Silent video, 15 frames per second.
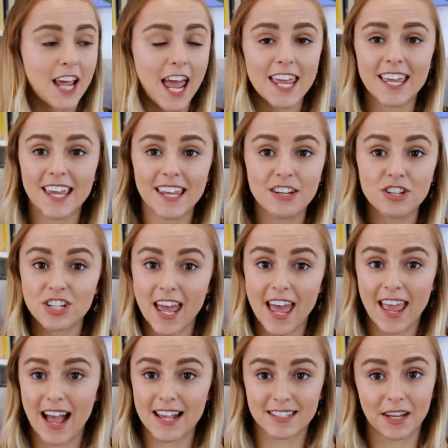Take each
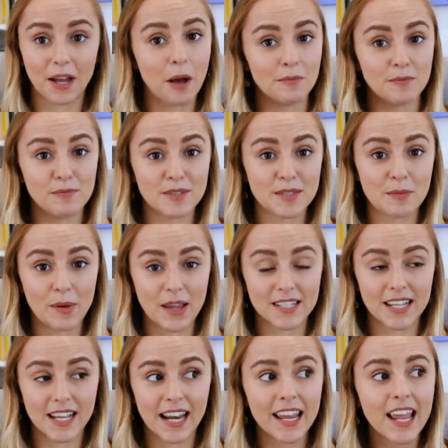day as it comes,
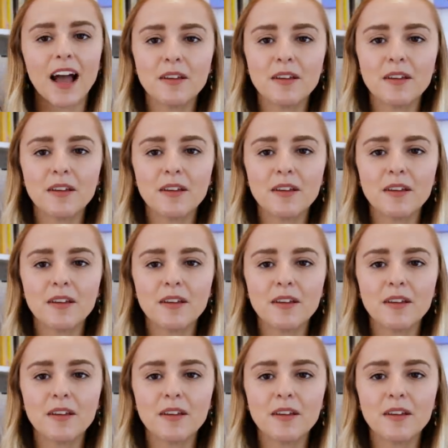basically.